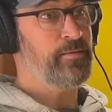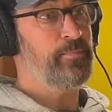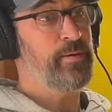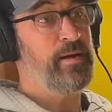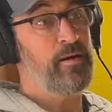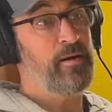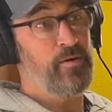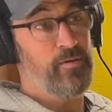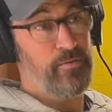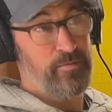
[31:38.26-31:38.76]

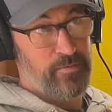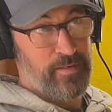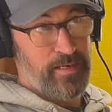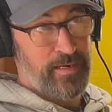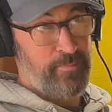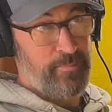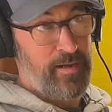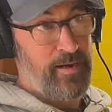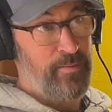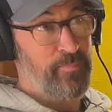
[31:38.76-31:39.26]
about
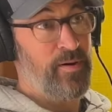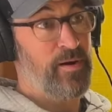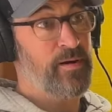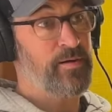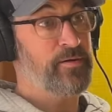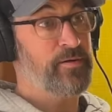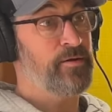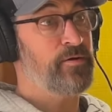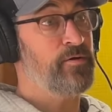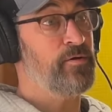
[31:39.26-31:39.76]
I'm not part
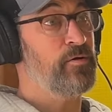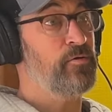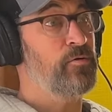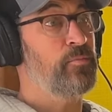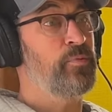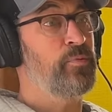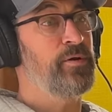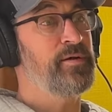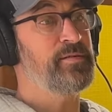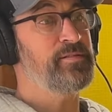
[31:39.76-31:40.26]
of your good old
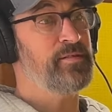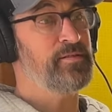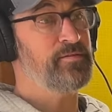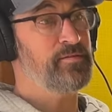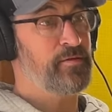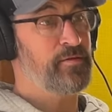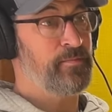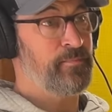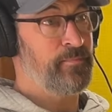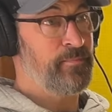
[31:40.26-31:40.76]
boy
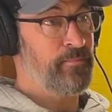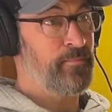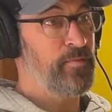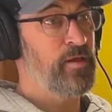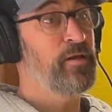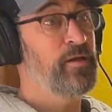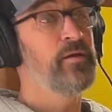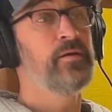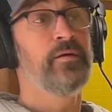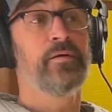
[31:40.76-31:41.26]
system.
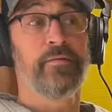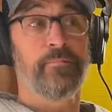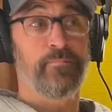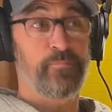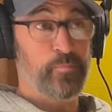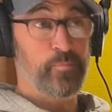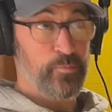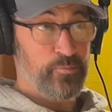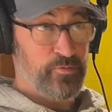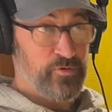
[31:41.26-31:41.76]

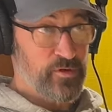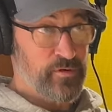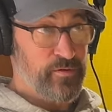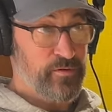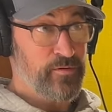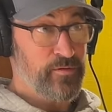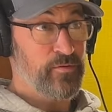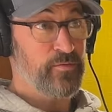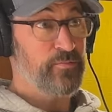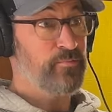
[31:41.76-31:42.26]

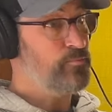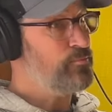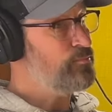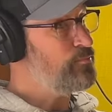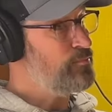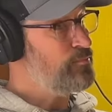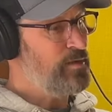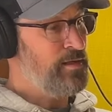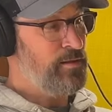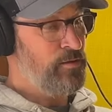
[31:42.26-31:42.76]
So
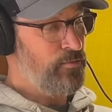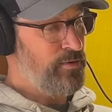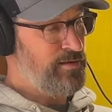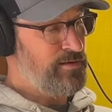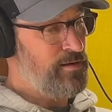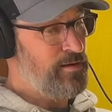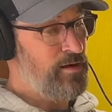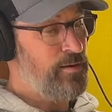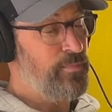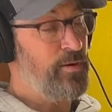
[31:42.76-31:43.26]
either we
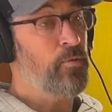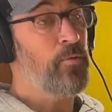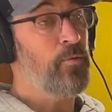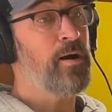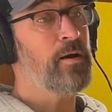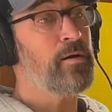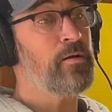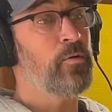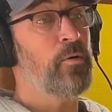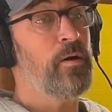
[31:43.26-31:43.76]
talk about
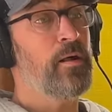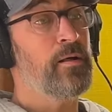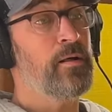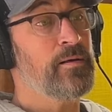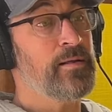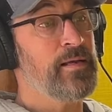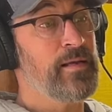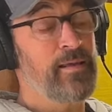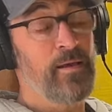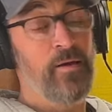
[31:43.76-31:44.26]
water
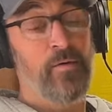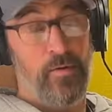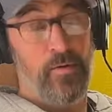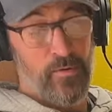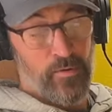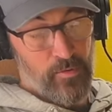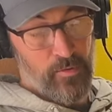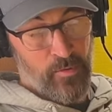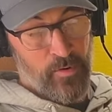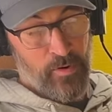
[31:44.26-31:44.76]
quality
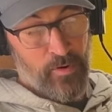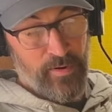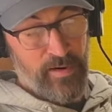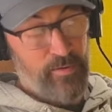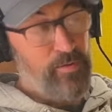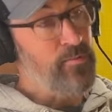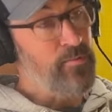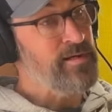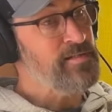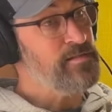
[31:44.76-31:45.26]
or we
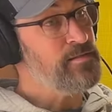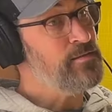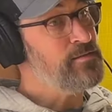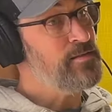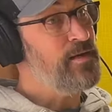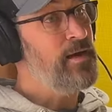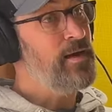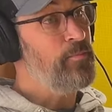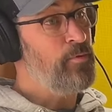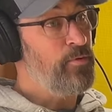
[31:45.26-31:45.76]
quit wasting
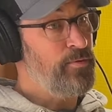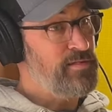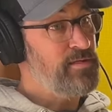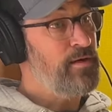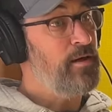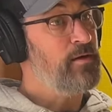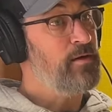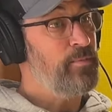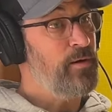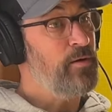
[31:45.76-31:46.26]
time and we
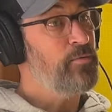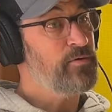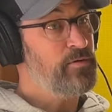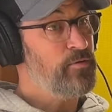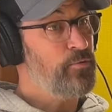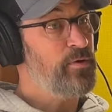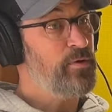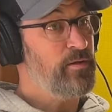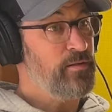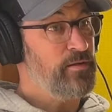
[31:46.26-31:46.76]
talk about what the
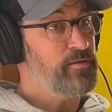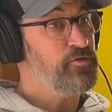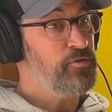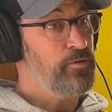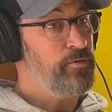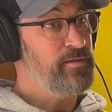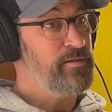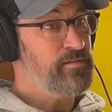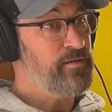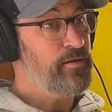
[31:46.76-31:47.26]
real
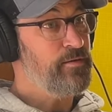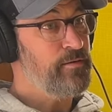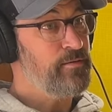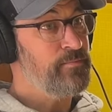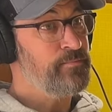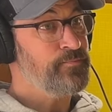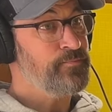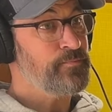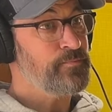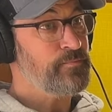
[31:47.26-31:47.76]
issue is here.
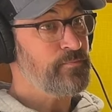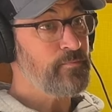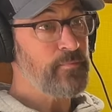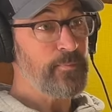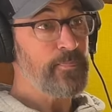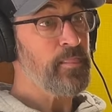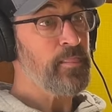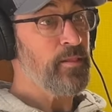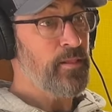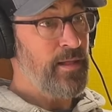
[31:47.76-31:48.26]

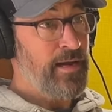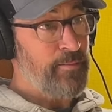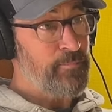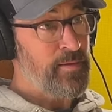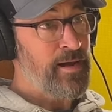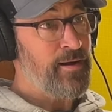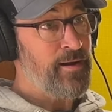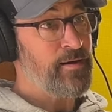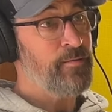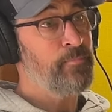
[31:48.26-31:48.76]
Mm-hmm. I'm
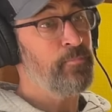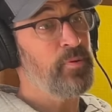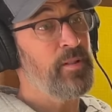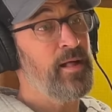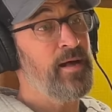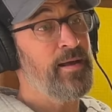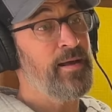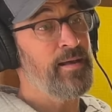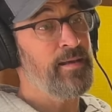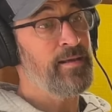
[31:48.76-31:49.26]
not
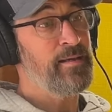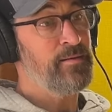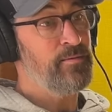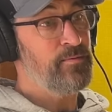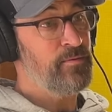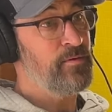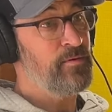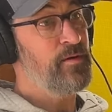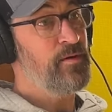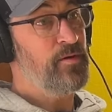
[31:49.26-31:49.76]

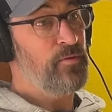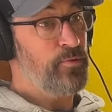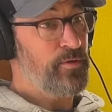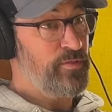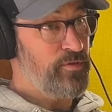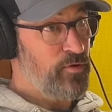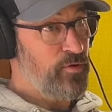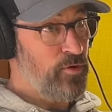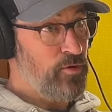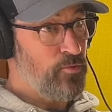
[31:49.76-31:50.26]
complying
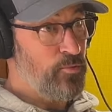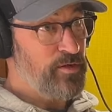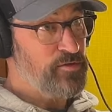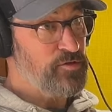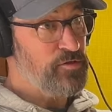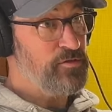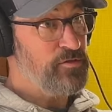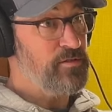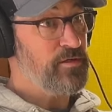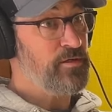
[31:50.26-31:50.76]
with your
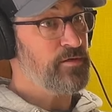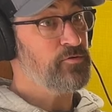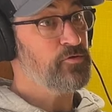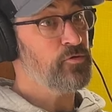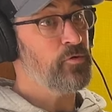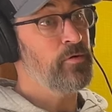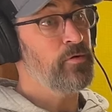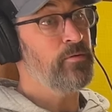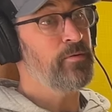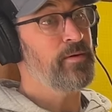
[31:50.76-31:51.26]
wishes to
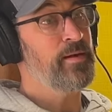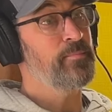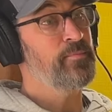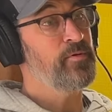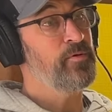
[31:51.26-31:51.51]
control what I'm